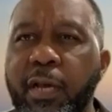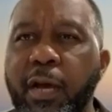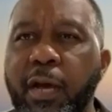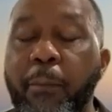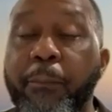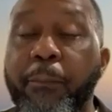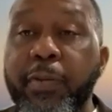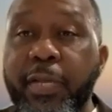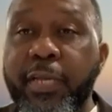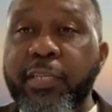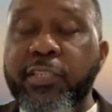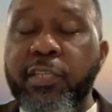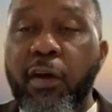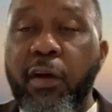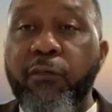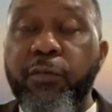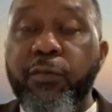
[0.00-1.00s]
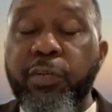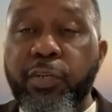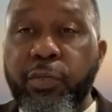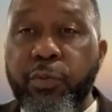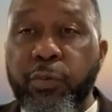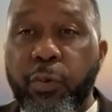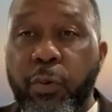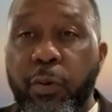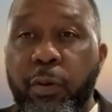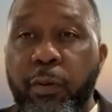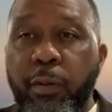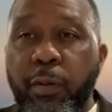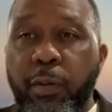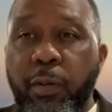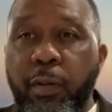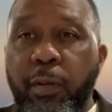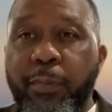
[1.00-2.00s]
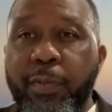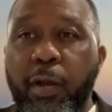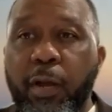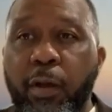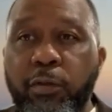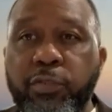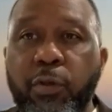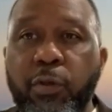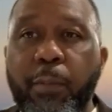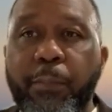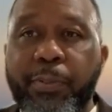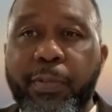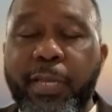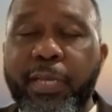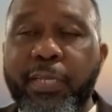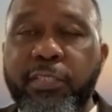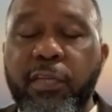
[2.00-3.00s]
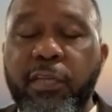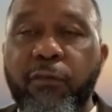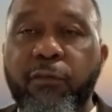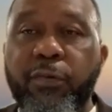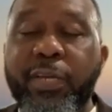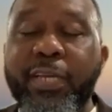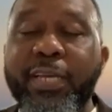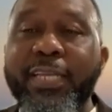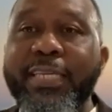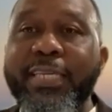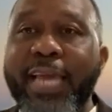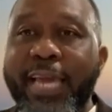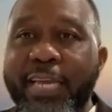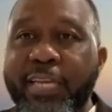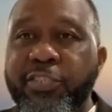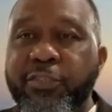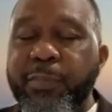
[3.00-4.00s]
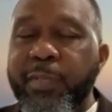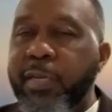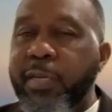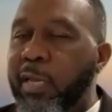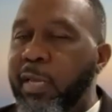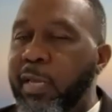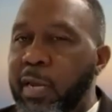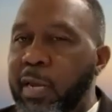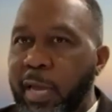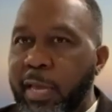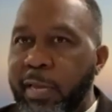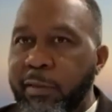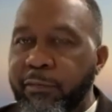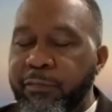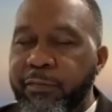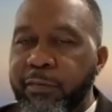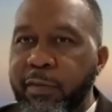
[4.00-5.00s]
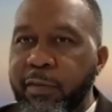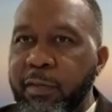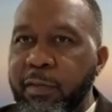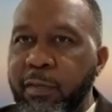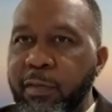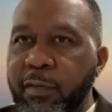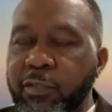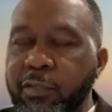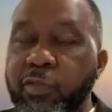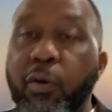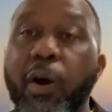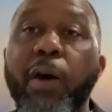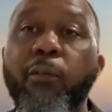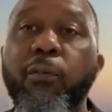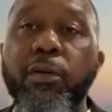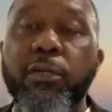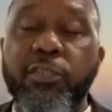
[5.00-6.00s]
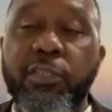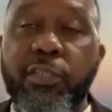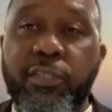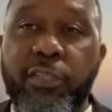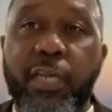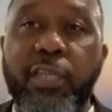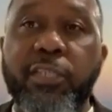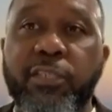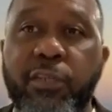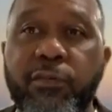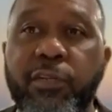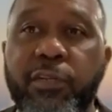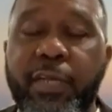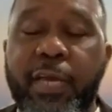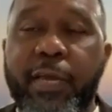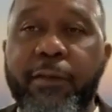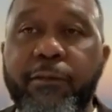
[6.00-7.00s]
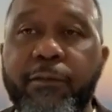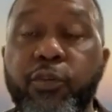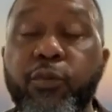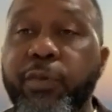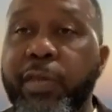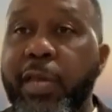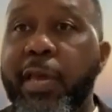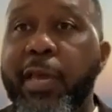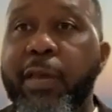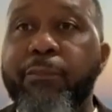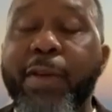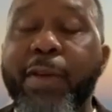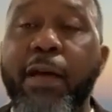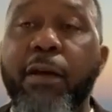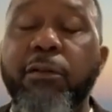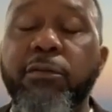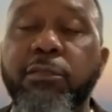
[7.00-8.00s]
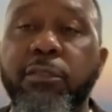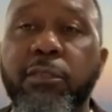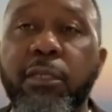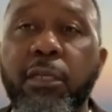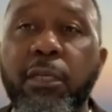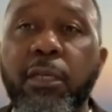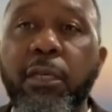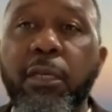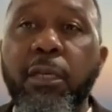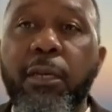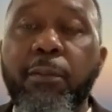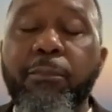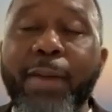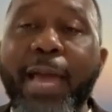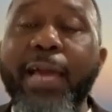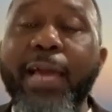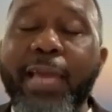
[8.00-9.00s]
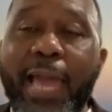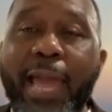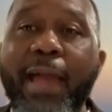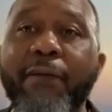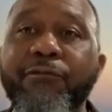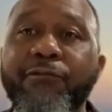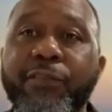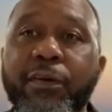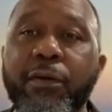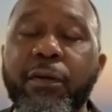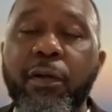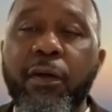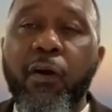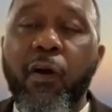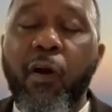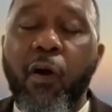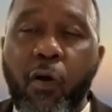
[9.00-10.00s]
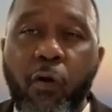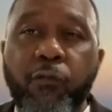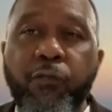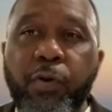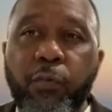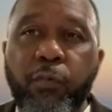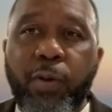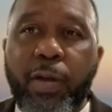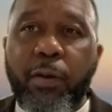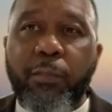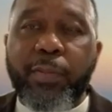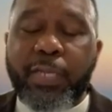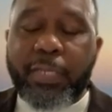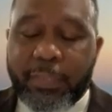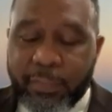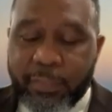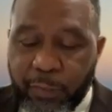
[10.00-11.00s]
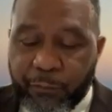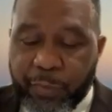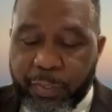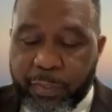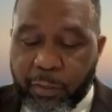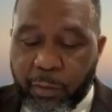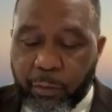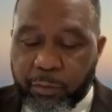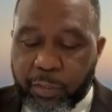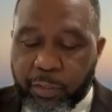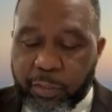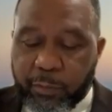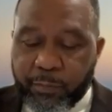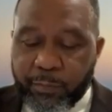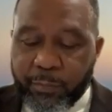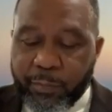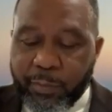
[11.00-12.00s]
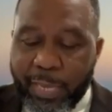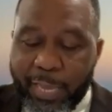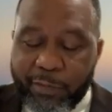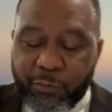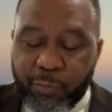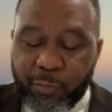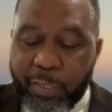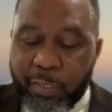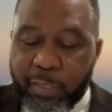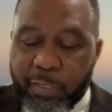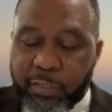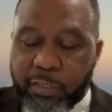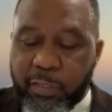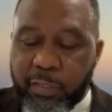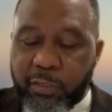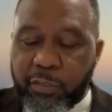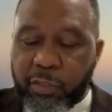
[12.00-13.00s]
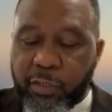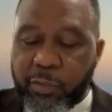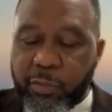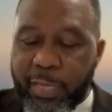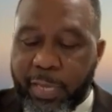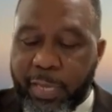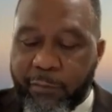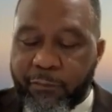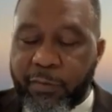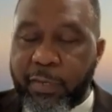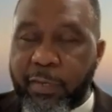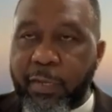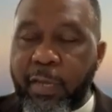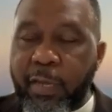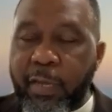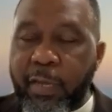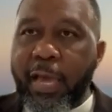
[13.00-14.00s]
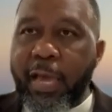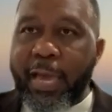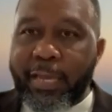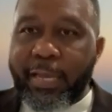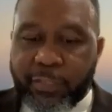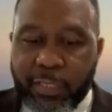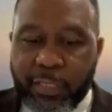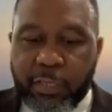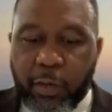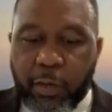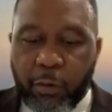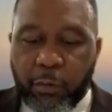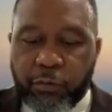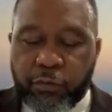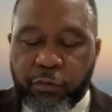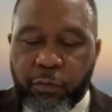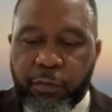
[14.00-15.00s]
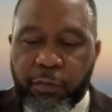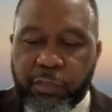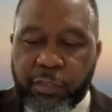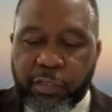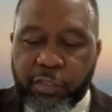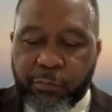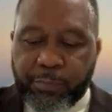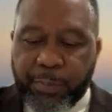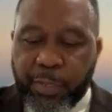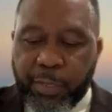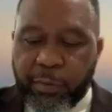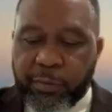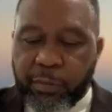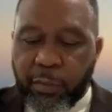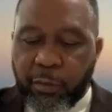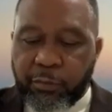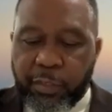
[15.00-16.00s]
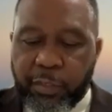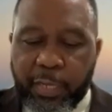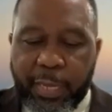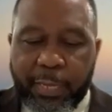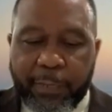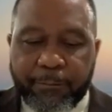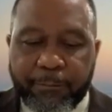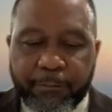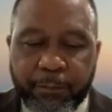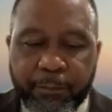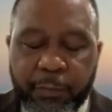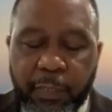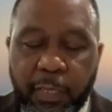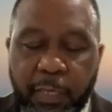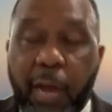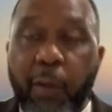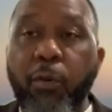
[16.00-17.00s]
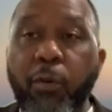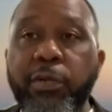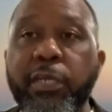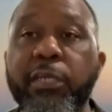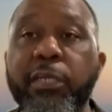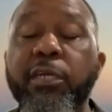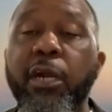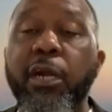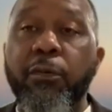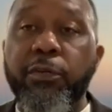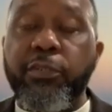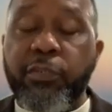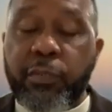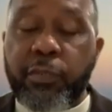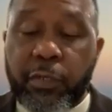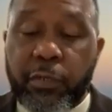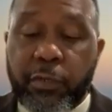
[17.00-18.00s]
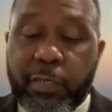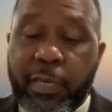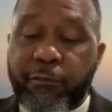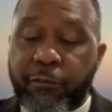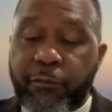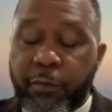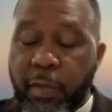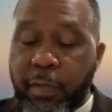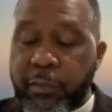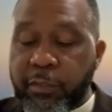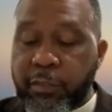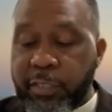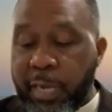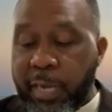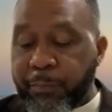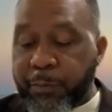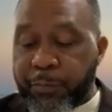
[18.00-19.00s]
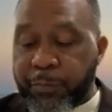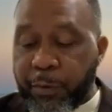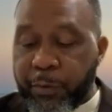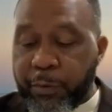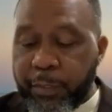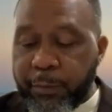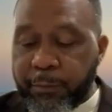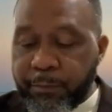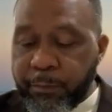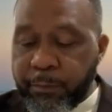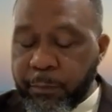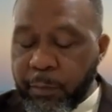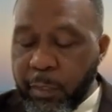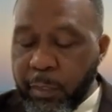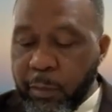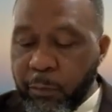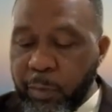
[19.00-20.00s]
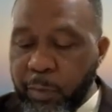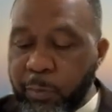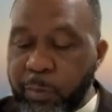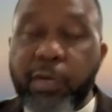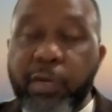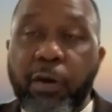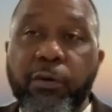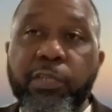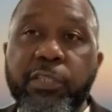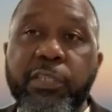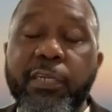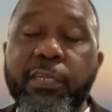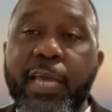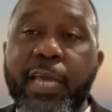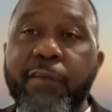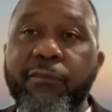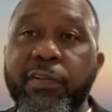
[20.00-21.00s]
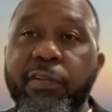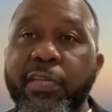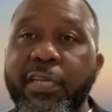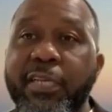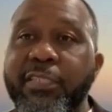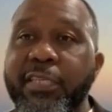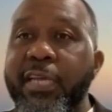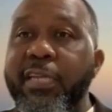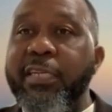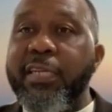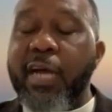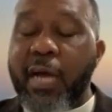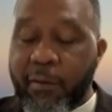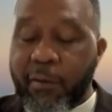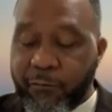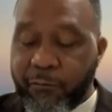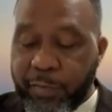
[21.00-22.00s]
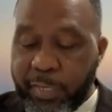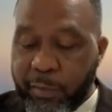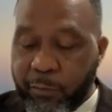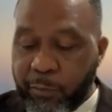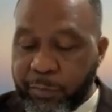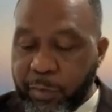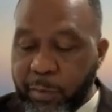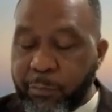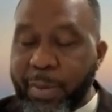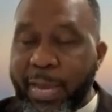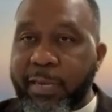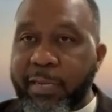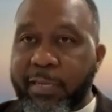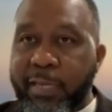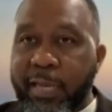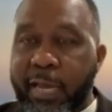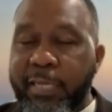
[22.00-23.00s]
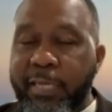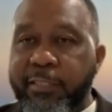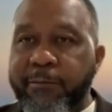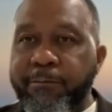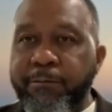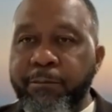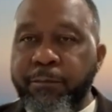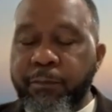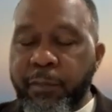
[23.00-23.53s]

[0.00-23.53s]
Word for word: a place of renewal, but also a place of re engagement in life. So I want to suggest on today you can bounce back after overwhelming difficulties. As we listen to David as he goes through this experience on today, I want to encourage you to look at uh, chapter 30. We will notice that David is in conflict with the Amalekites,